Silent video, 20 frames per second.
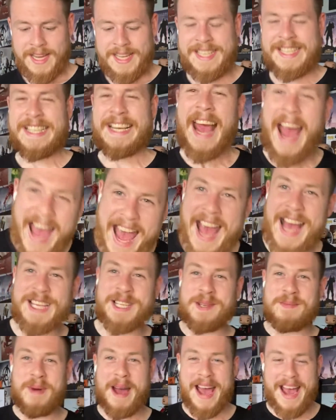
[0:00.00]

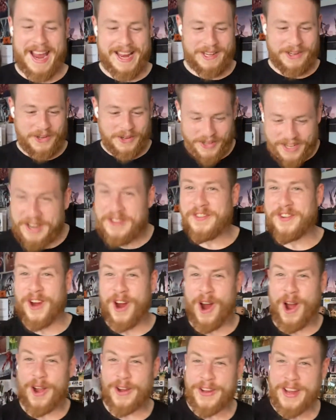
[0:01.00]
Yes, man! Grief
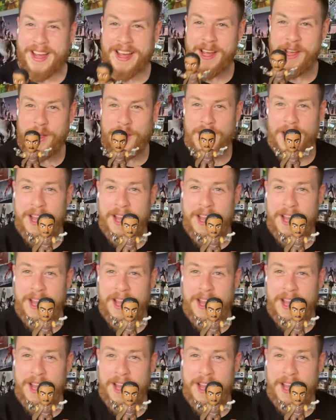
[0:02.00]
Karga.